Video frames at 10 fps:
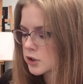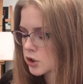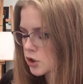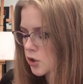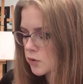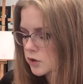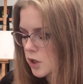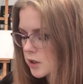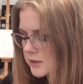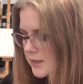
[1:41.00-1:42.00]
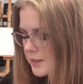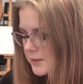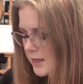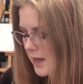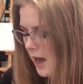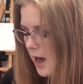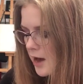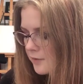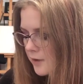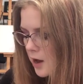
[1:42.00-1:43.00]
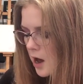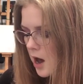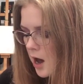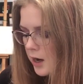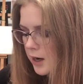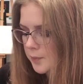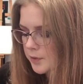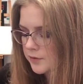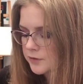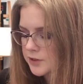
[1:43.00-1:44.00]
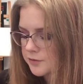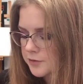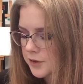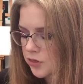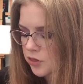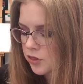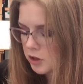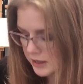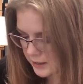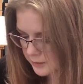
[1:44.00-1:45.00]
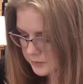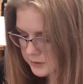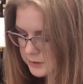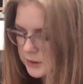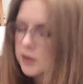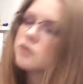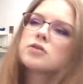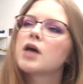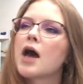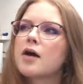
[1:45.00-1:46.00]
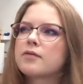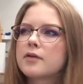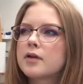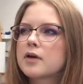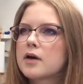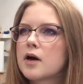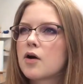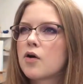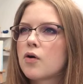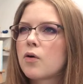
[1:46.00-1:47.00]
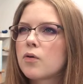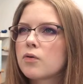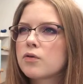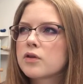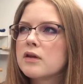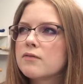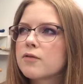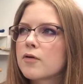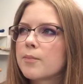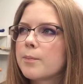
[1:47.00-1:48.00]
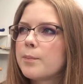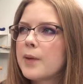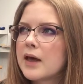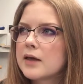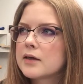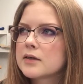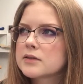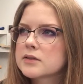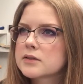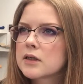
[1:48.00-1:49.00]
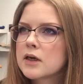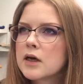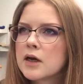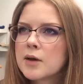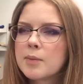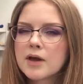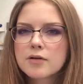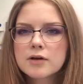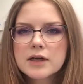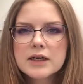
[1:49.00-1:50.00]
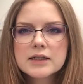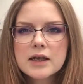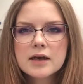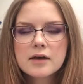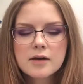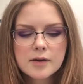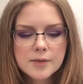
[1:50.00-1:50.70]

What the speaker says: So the solid scents, they have a couple of different themes. They used to have a whole theme for bakery, like